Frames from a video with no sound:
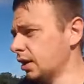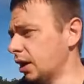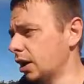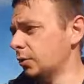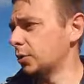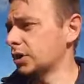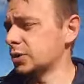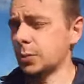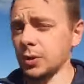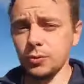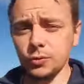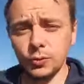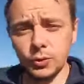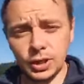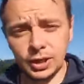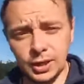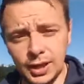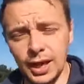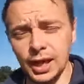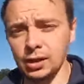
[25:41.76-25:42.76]
which has been
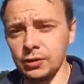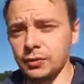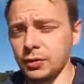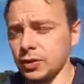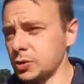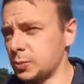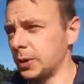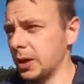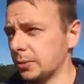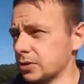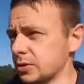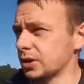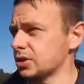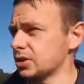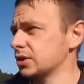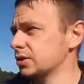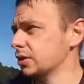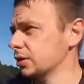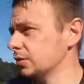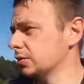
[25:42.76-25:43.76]
really helpful to be able to
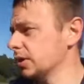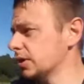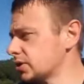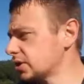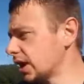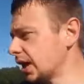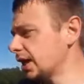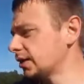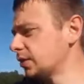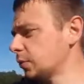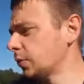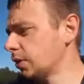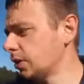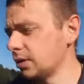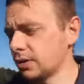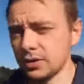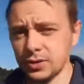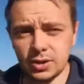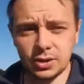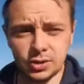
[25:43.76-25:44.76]
actually do this guided walk.
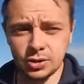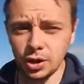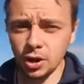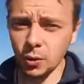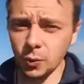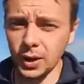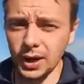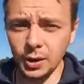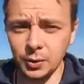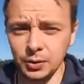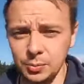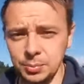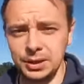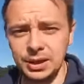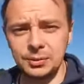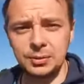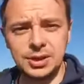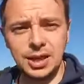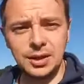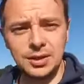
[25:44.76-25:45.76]
There's no way I would have been
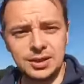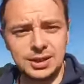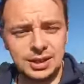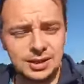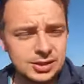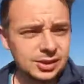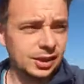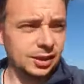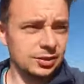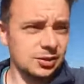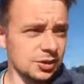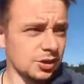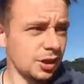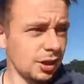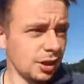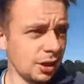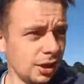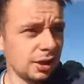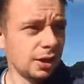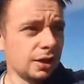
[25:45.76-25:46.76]
able to get the details
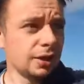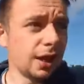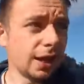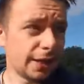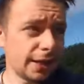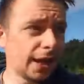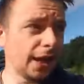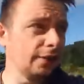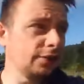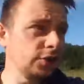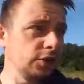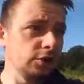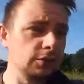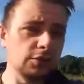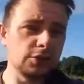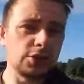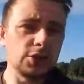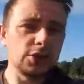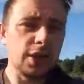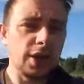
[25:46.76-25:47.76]
like I have done
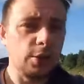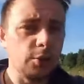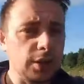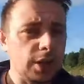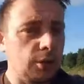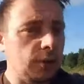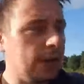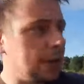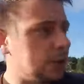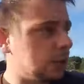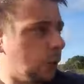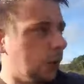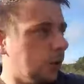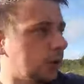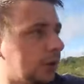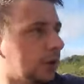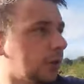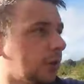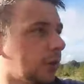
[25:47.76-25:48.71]
today without his work.